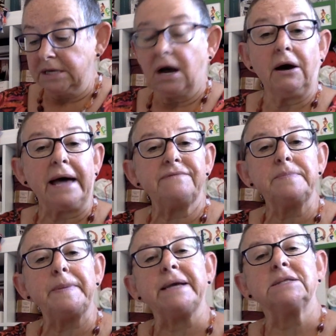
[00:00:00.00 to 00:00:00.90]
I have a
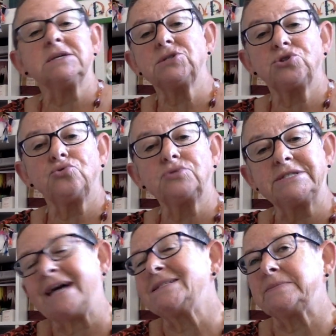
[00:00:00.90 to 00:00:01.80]
bed that is called
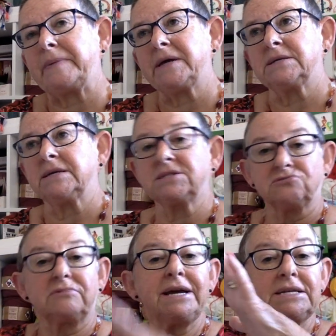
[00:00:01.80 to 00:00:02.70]
Dad's bed. It's a
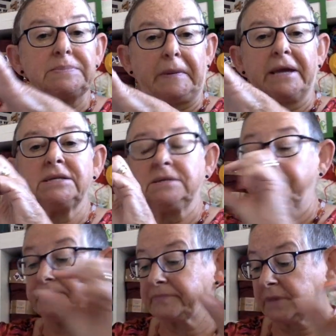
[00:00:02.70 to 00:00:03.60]
raised bed.
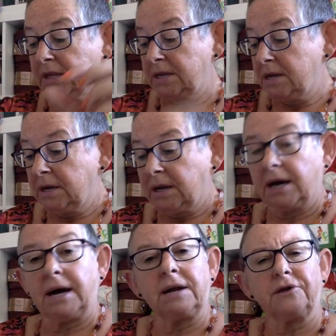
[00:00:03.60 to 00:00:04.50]

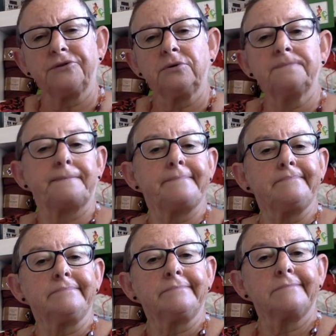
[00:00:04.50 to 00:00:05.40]
And I thought,
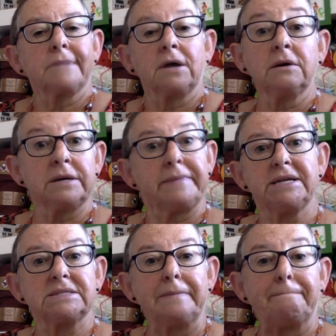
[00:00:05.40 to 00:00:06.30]
I'm going to make
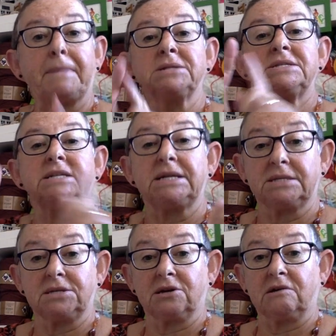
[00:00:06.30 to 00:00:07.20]
some bunting
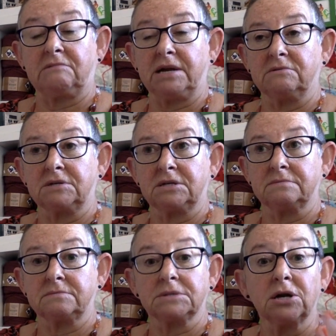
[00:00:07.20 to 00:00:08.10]
to go around it.
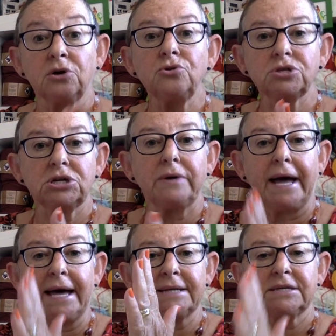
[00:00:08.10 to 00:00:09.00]
And I also
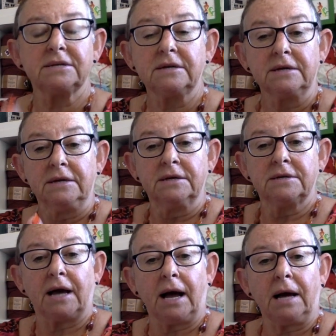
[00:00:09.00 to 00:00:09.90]
had
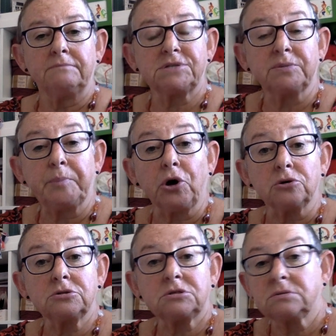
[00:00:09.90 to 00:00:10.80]
some
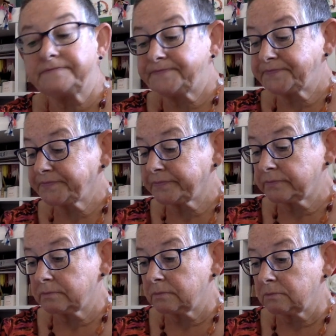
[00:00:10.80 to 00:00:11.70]
pots
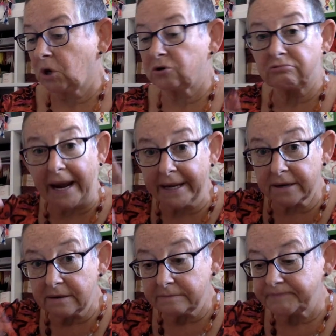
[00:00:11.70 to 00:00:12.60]
on a rack.